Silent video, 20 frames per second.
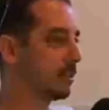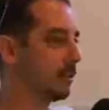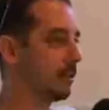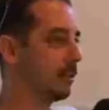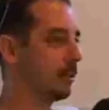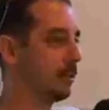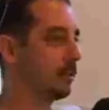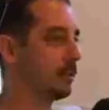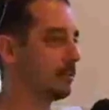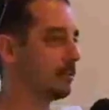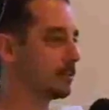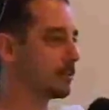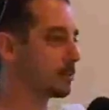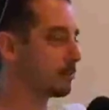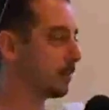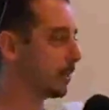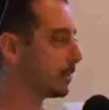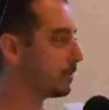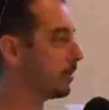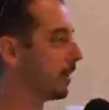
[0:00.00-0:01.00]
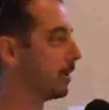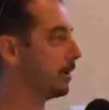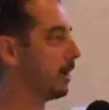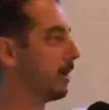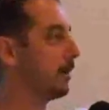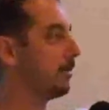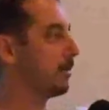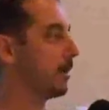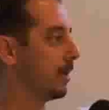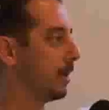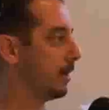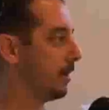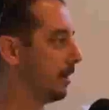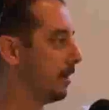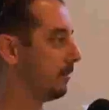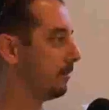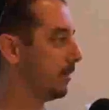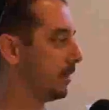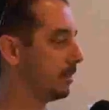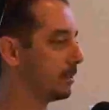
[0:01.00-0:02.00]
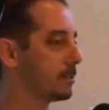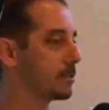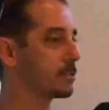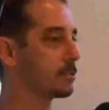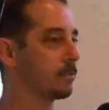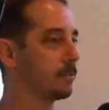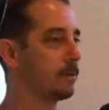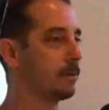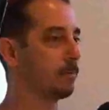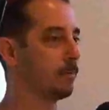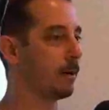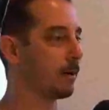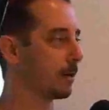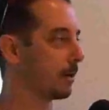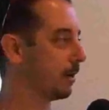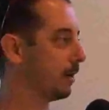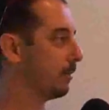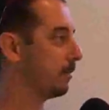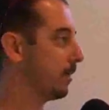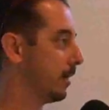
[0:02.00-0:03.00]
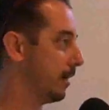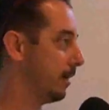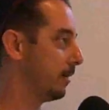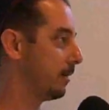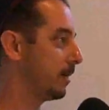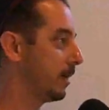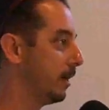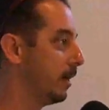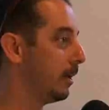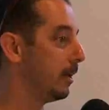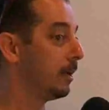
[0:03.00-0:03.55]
I spent about an hour and a half in the store walking around,